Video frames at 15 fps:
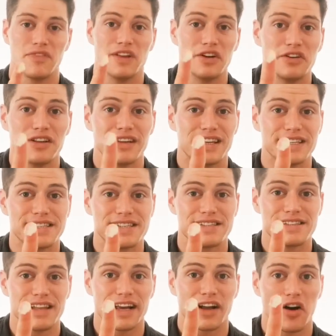literally this
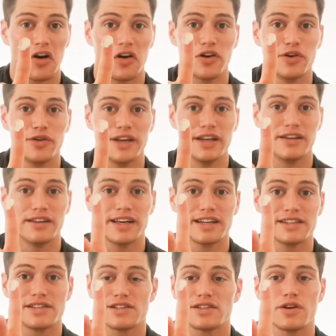is like all you need.
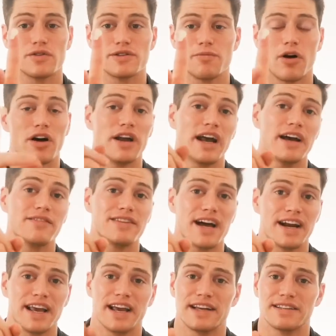That's so small. And I have
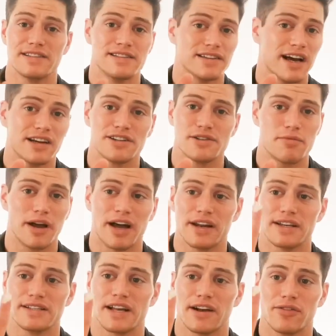tiny hands, I'll just be
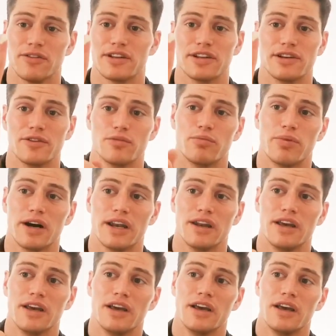honest, I really do.
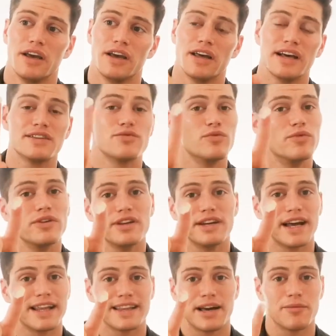But that's really
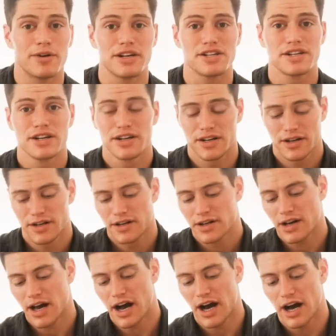not that much.
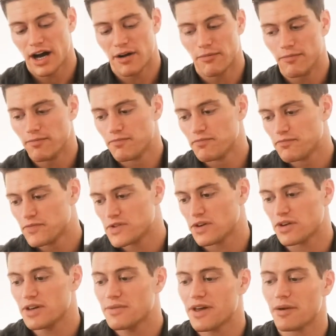
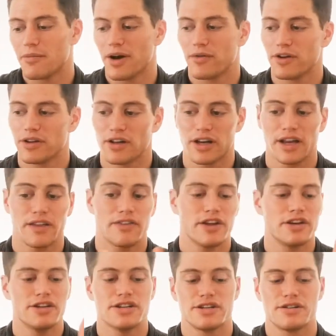So keep that in mind when you're looking at it. And
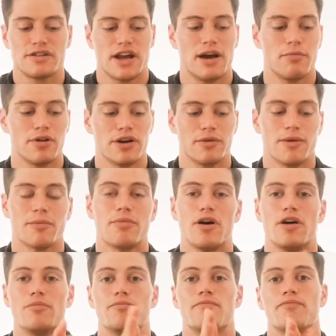then I put it in my
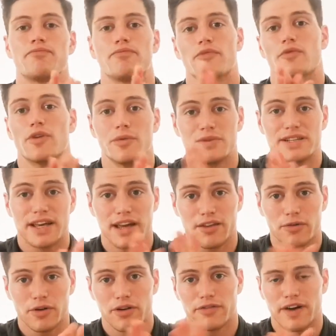palm, rub it
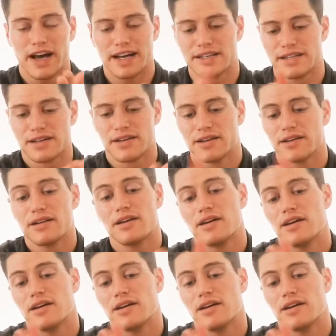together real fast.